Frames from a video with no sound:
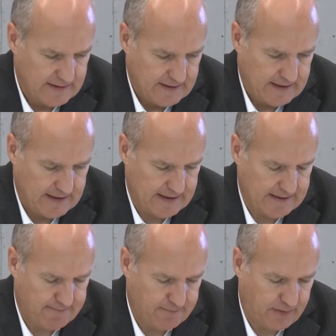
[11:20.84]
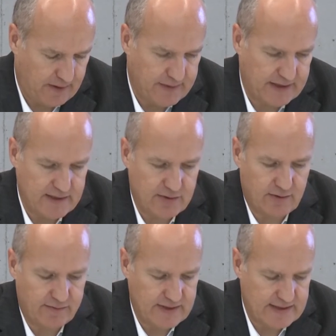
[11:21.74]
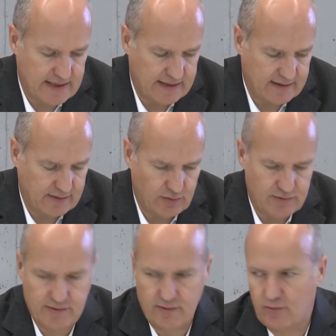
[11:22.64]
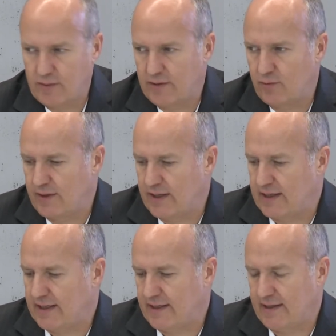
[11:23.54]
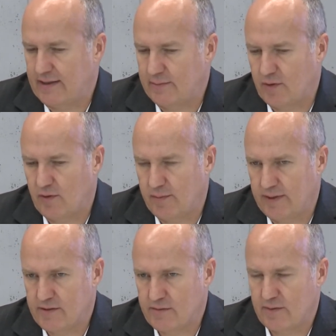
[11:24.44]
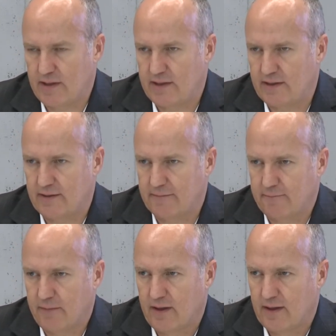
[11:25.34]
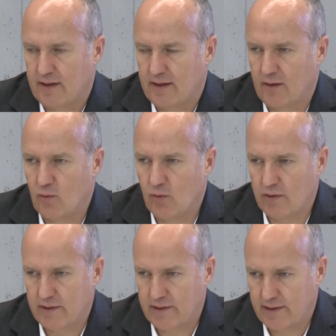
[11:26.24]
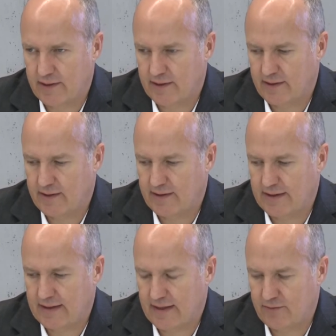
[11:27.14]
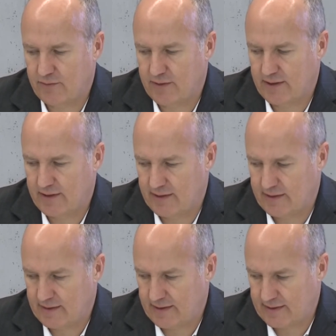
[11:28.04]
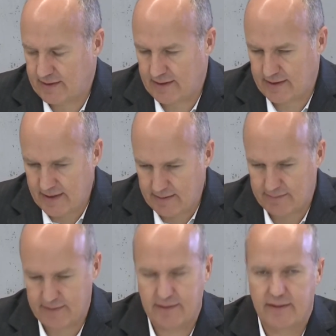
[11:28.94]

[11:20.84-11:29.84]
But it's obvious that also when we are in a moment with a war in a country that are neighbor,